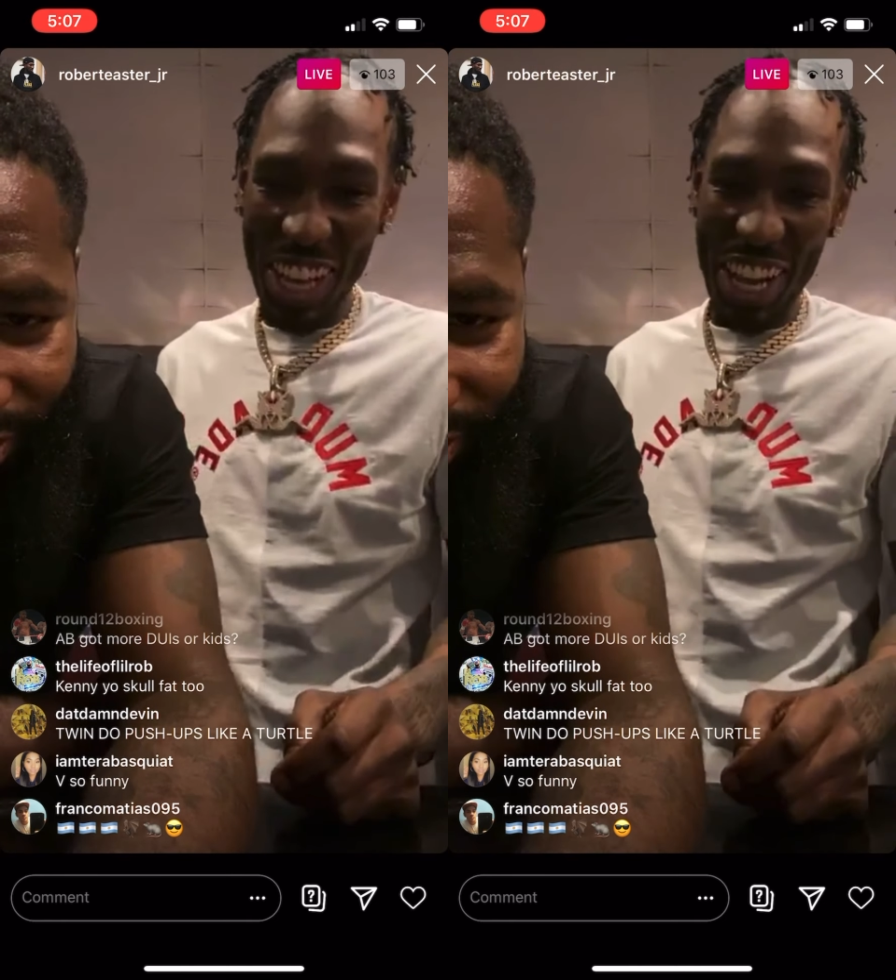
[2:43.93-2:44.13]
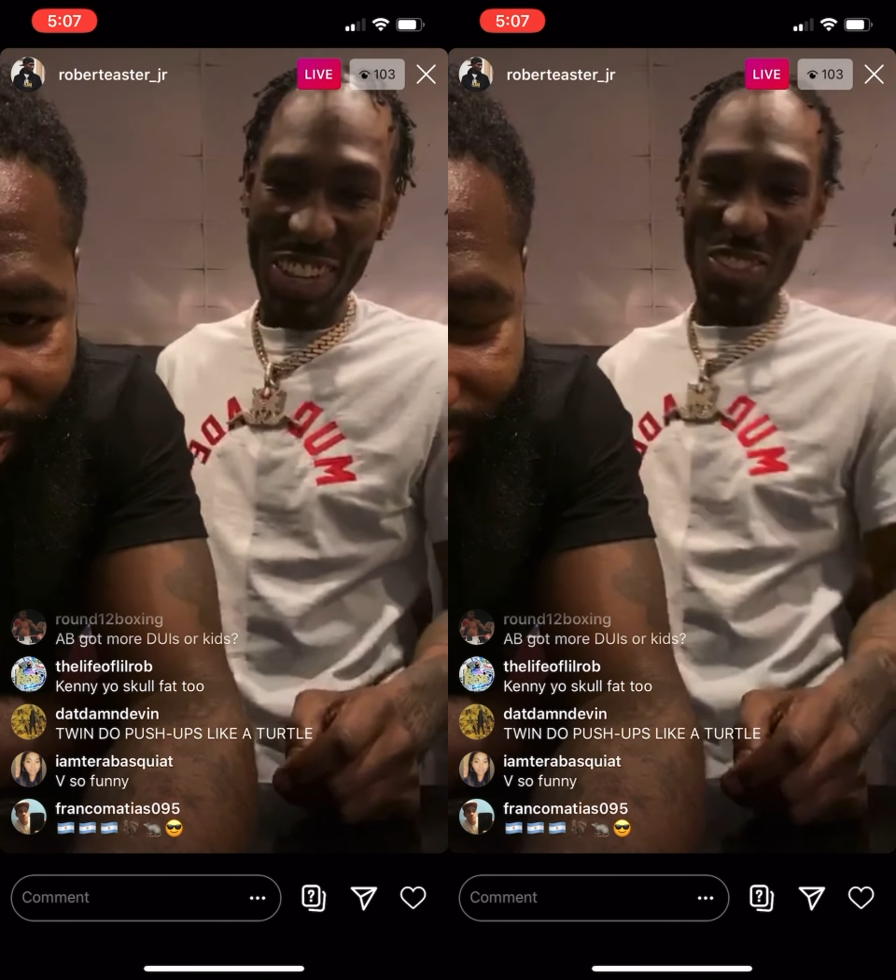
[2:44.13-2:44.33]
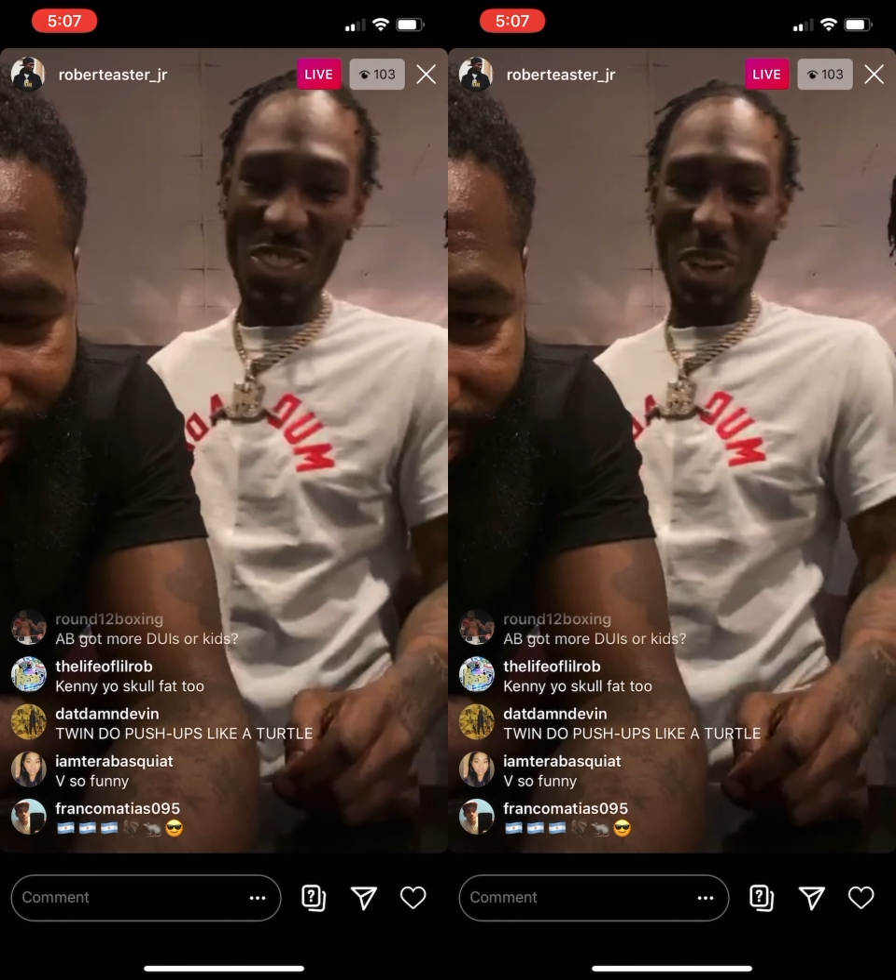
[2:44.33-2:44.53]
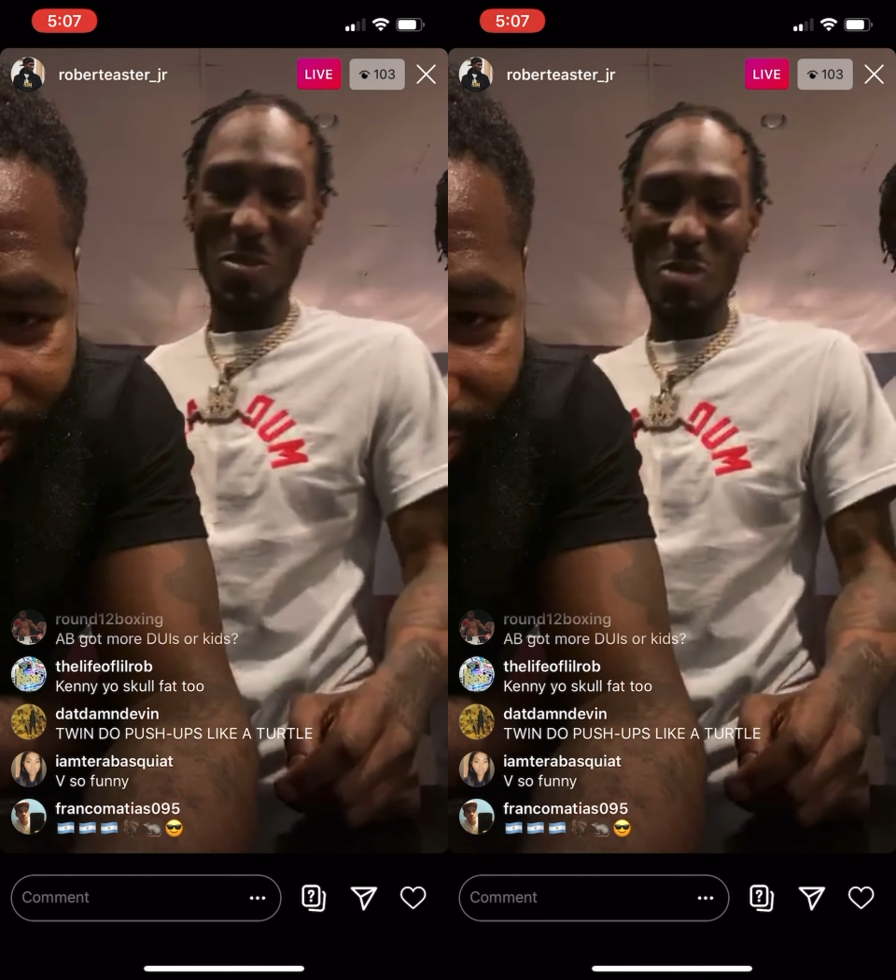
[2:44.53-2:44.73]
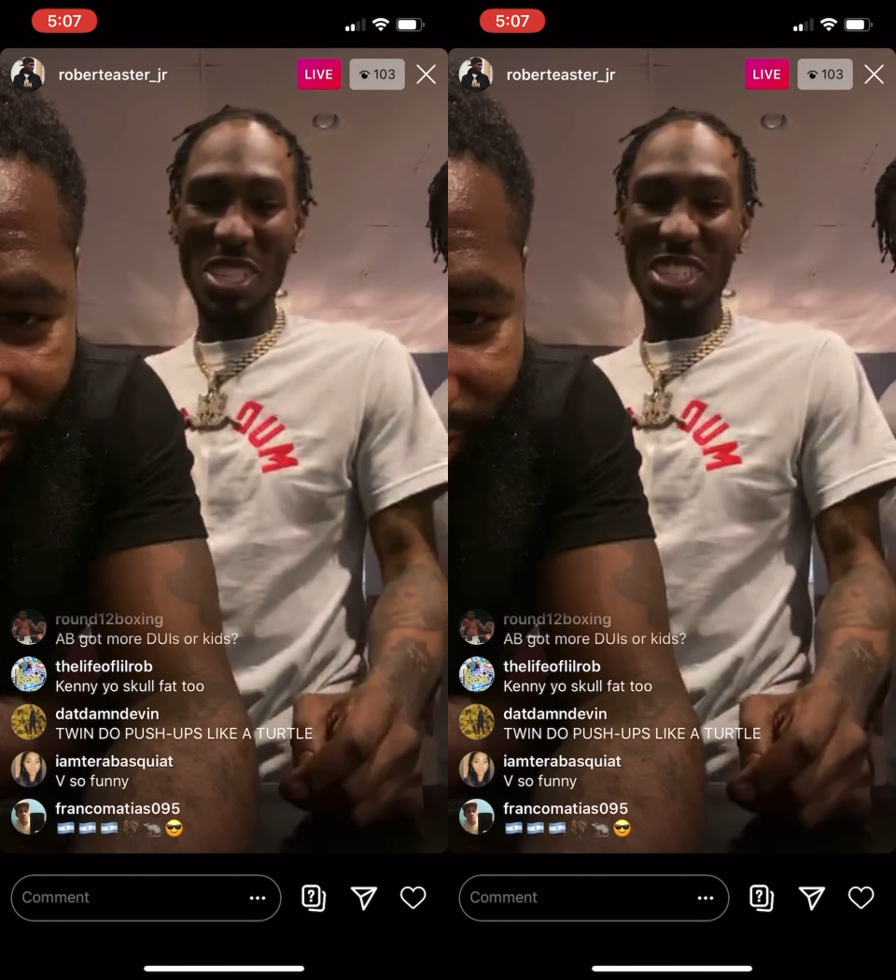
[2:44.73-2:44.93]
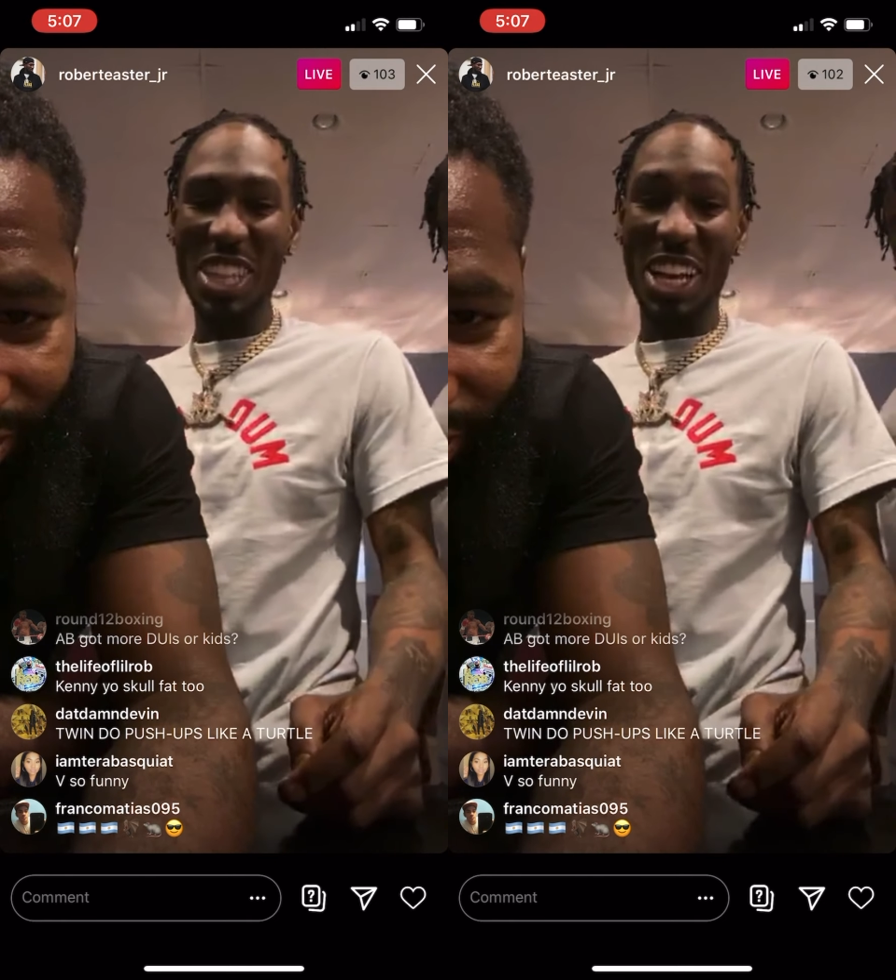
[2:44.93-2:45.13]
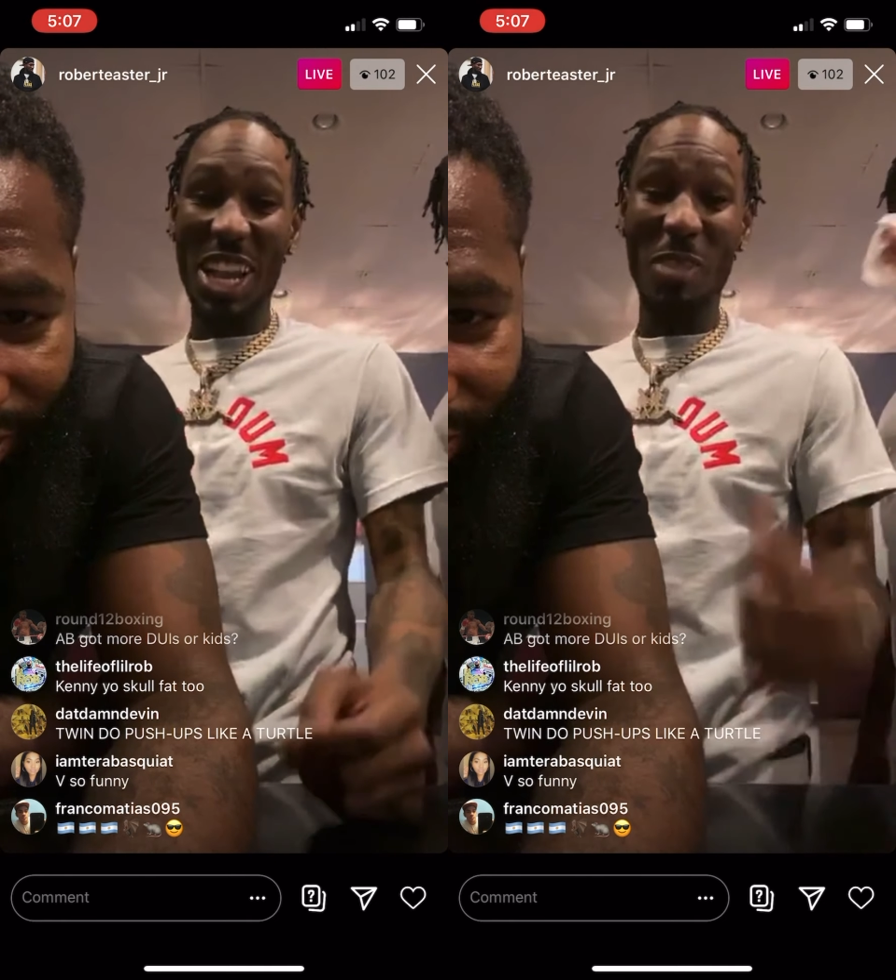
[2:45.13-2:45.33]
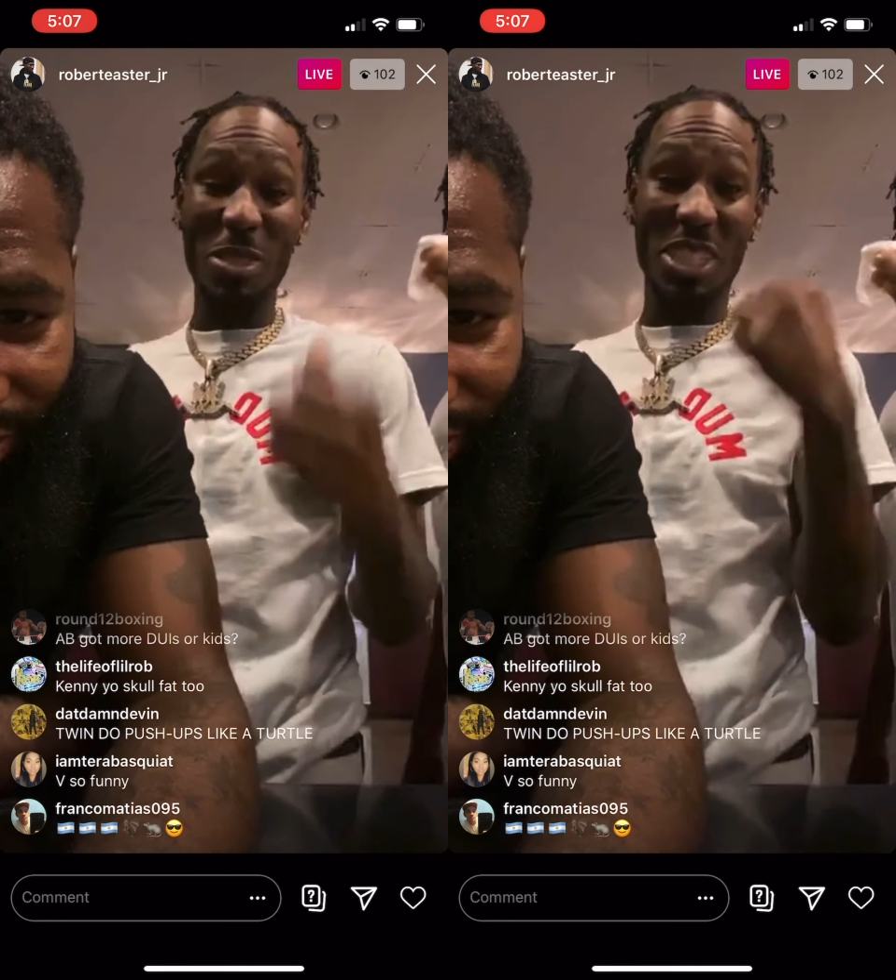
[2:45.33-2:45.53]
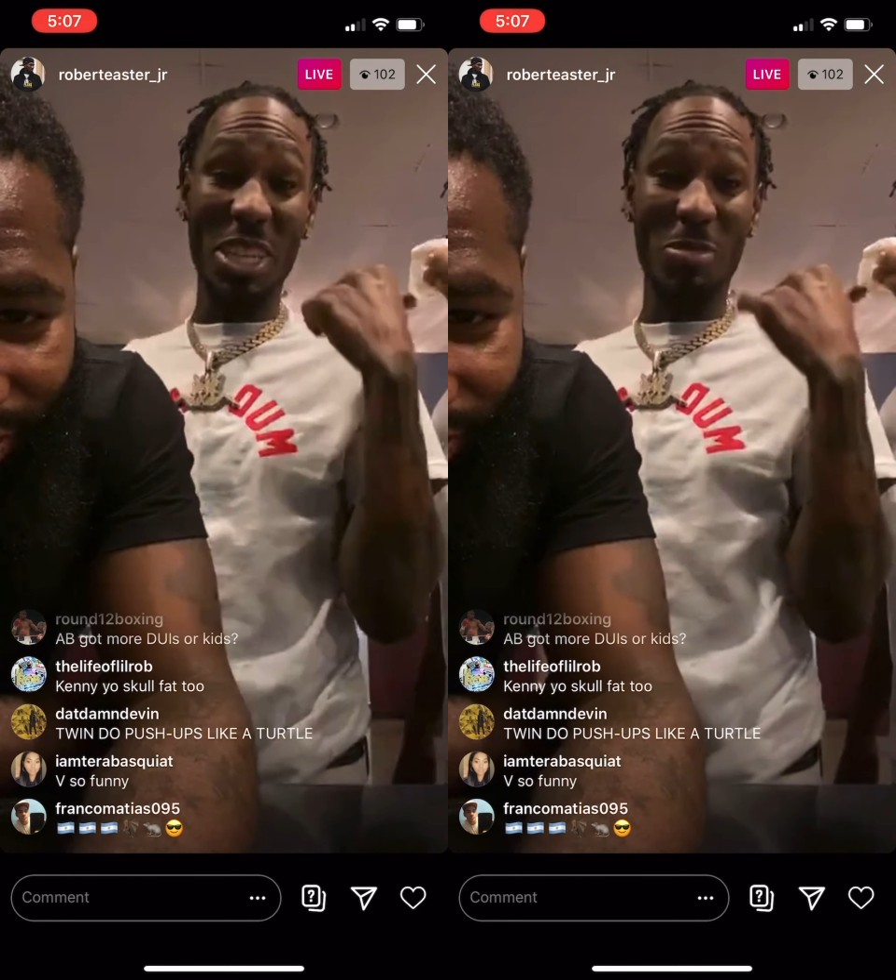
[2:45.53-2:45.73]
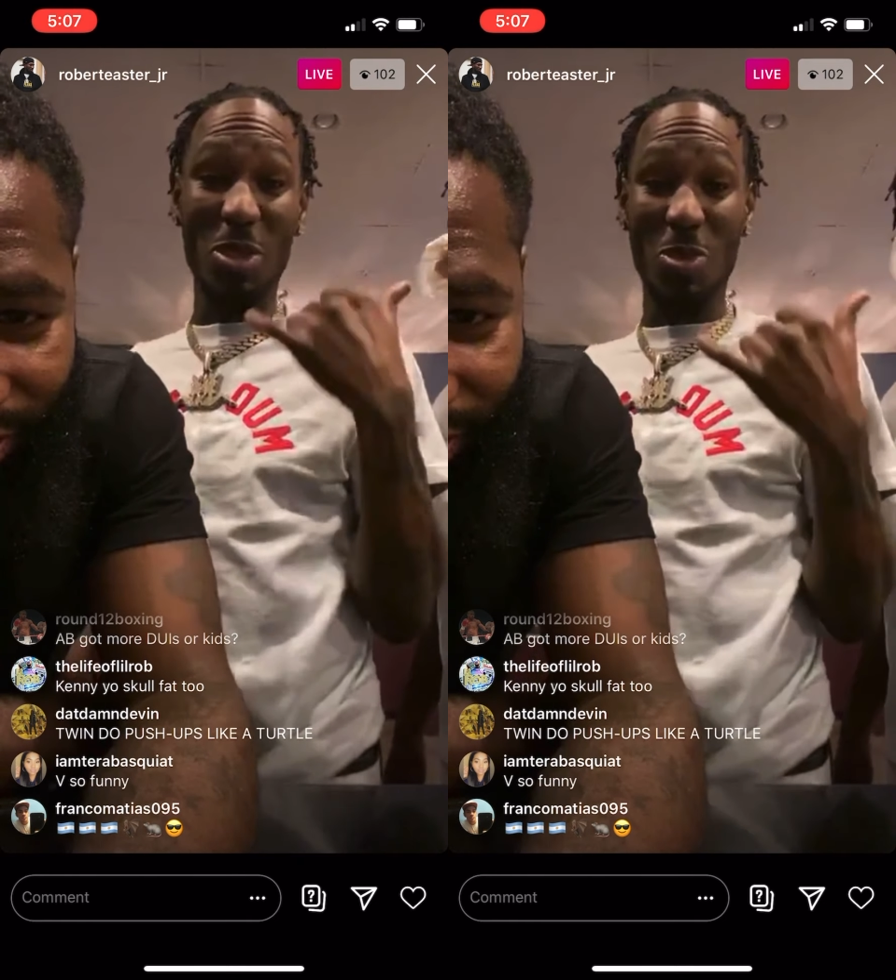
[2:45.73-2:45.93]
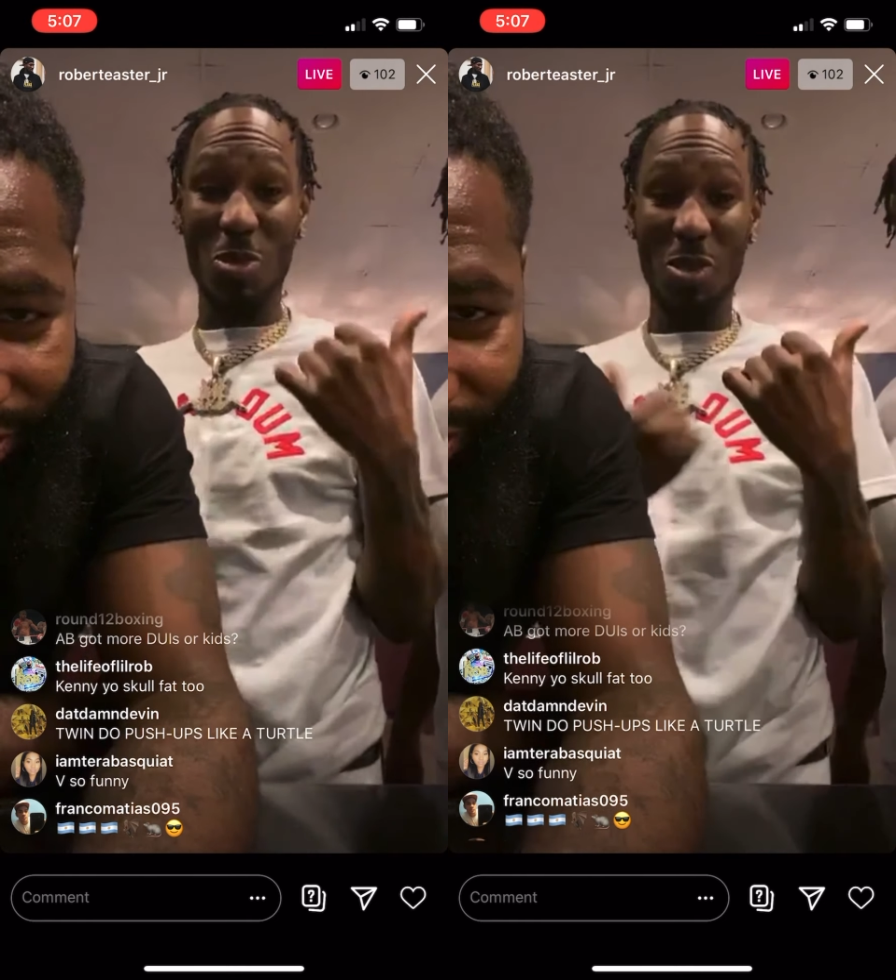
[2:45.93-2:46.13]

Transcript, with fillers: Ain't no South Beach nothing. That was them two.